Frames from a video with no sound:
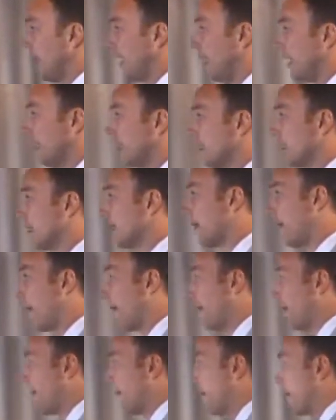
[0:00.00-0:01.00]
And
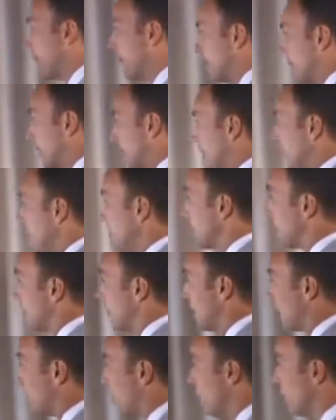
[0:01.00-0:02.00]
the
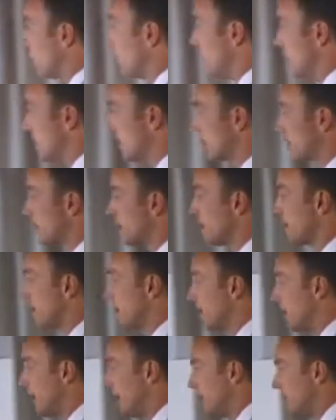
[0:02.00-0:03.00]
classical economists,
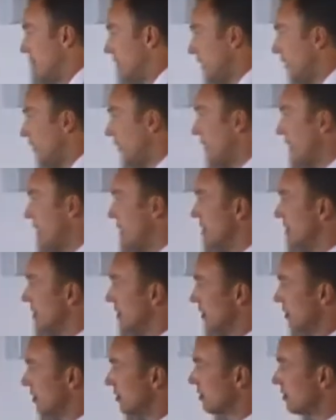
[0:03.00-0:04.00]
they
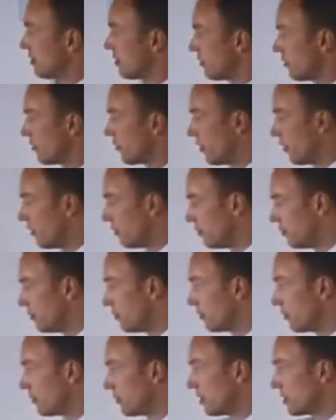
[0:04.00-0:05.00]
deviated from
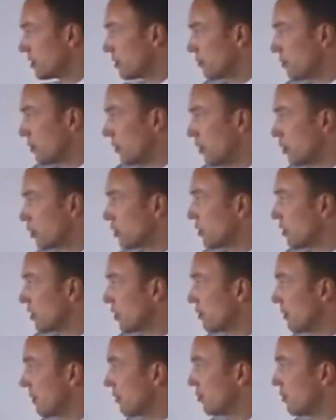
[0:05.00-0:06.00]
this approach to
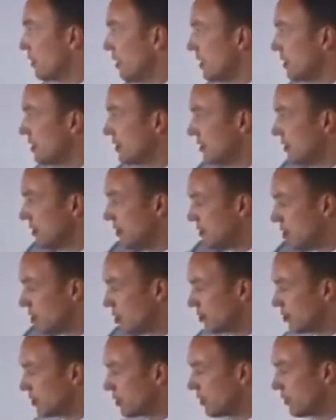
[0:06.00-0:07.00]
explain prices in
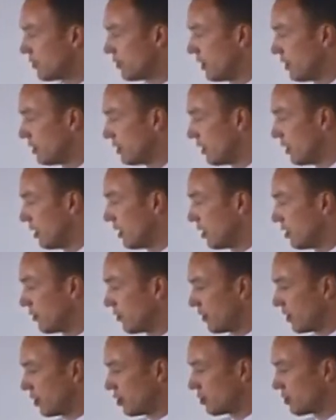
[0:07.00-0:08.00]
terms of an underlying
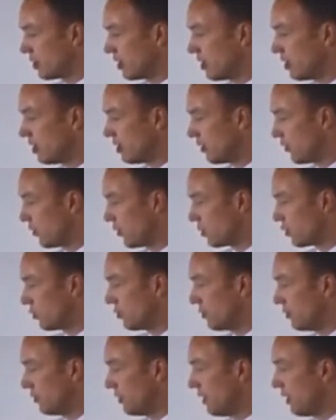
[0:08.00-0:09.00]
of their utility for
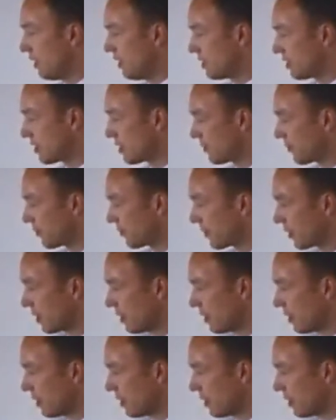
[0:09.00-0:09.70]
human beings,